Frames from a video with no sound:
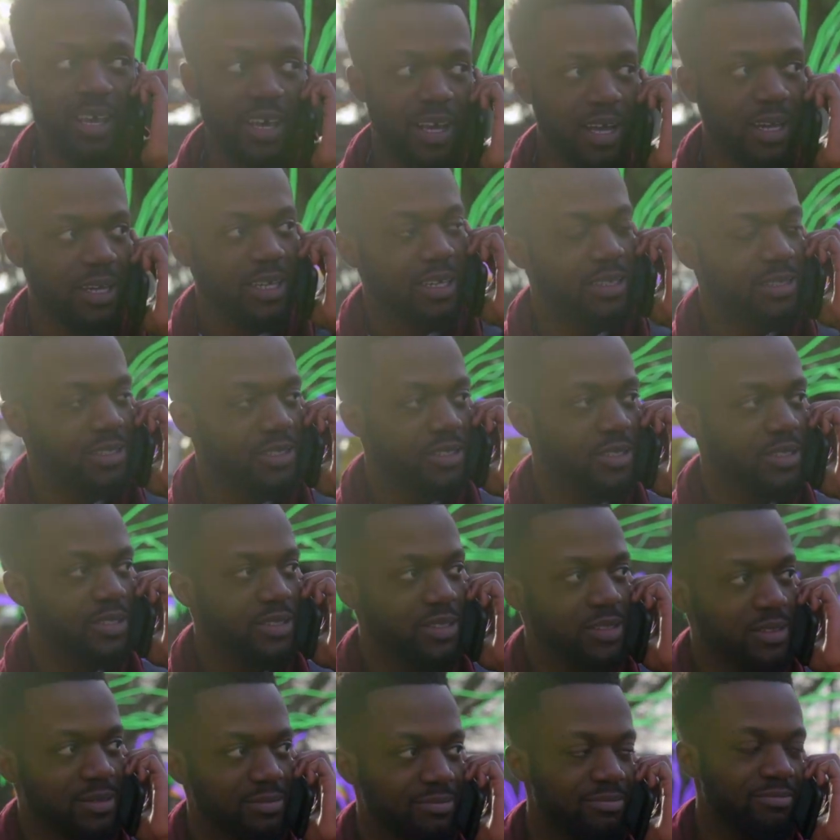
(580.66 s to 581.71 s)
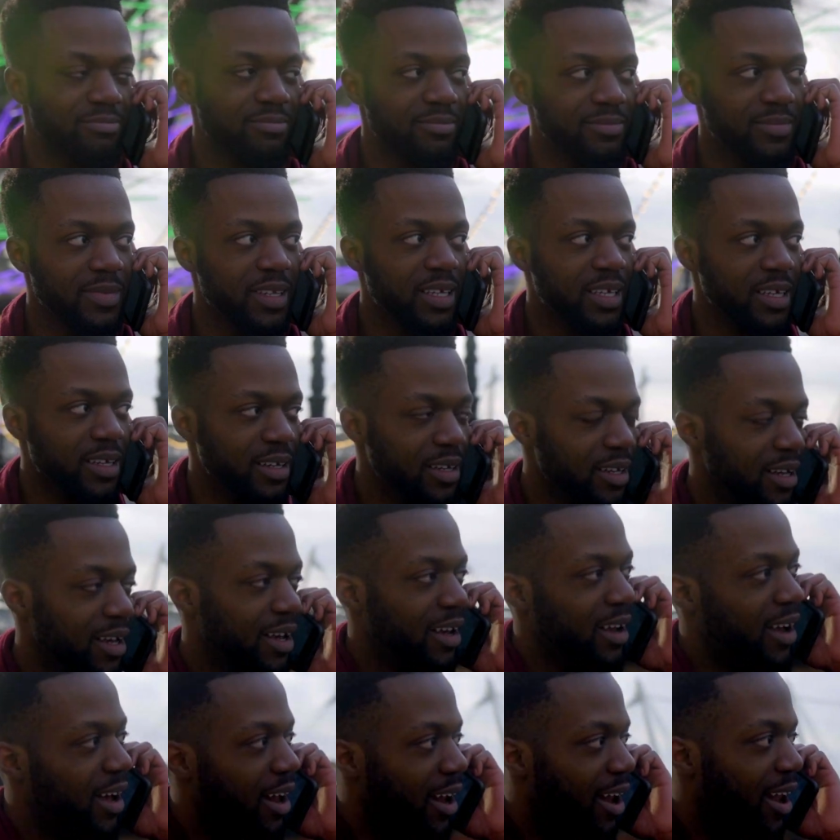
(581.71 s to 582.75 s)
an amazing quality,
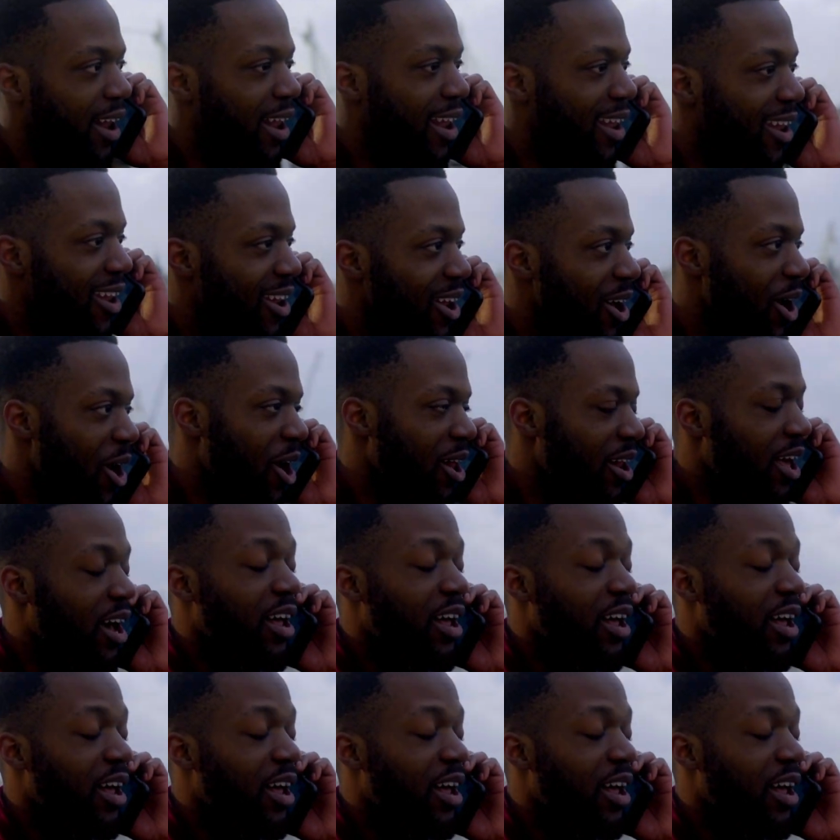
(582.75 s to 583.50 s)
an amazing